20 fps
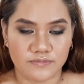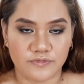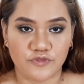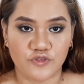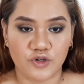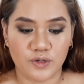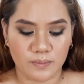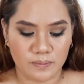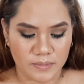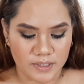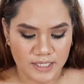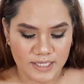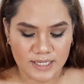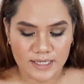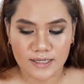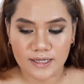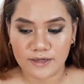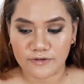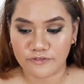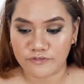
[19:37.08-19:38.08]
For me,
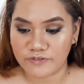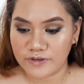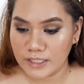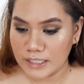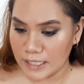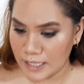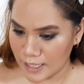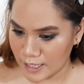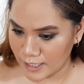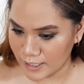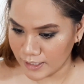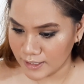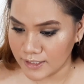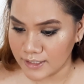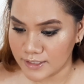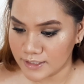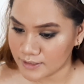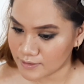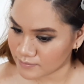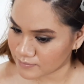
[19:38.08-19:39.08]
I feel like
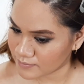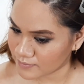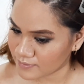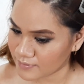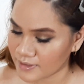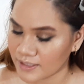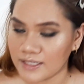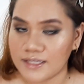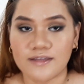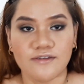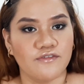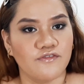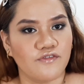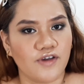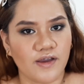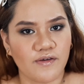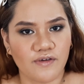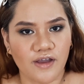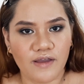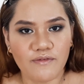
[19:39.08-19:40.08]

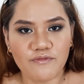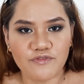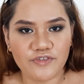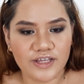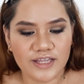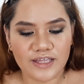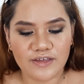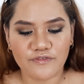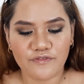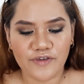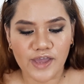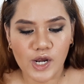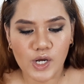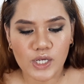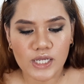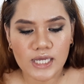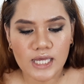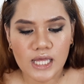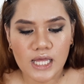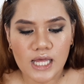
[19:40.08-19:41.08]
I'm feeling
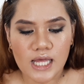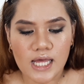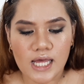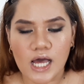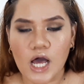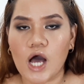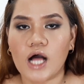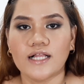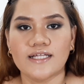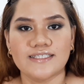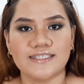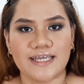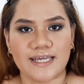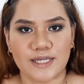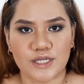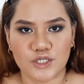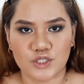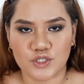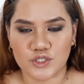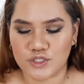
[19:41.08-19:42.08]
very
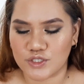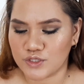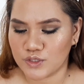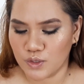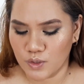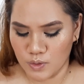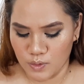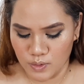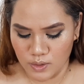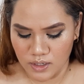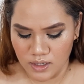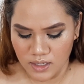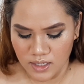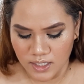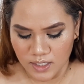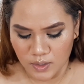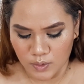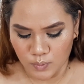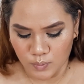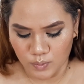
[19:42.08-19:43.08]
holiday-ish, so
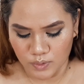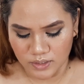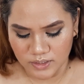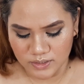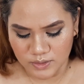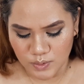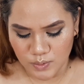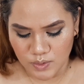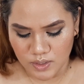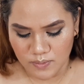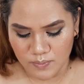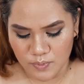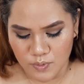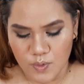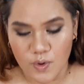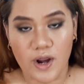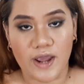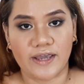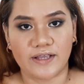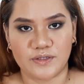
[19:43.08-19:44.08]
we'll do a
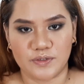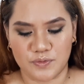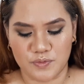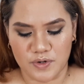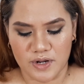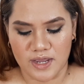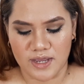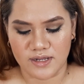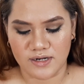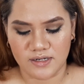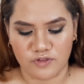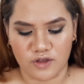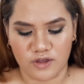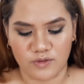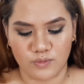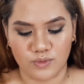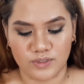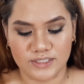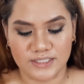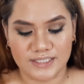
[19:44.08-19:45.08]
bright red.
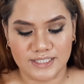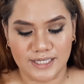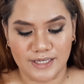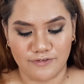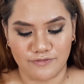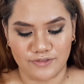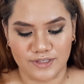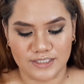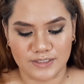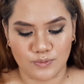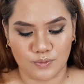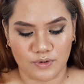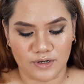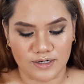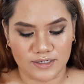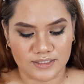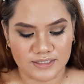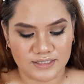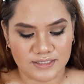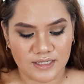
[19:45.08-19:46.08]
We'll see if this works.
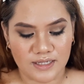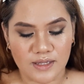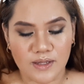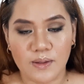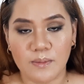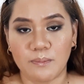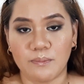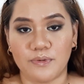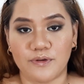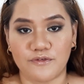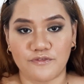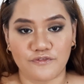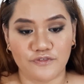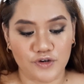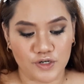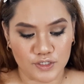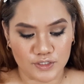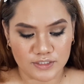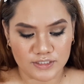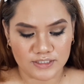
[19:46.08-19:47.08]
But
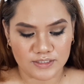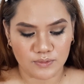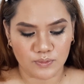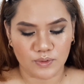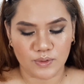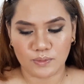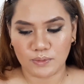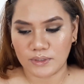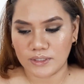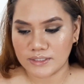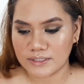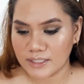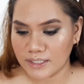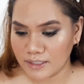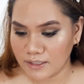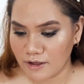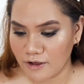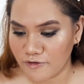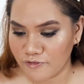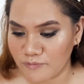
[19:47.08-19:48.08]
first, we will take
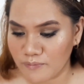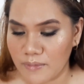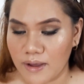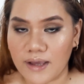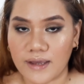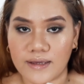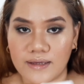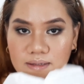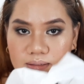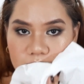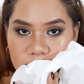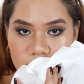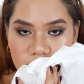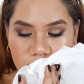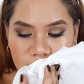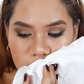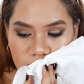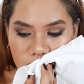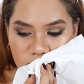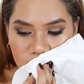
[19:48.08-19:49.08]
off my
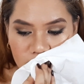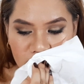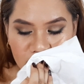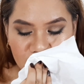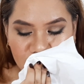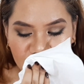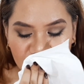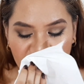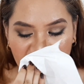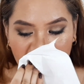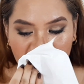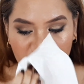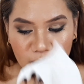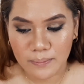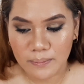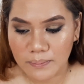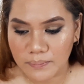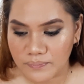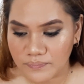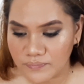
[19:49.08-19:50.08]
lip
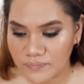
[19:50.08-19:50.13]
balm.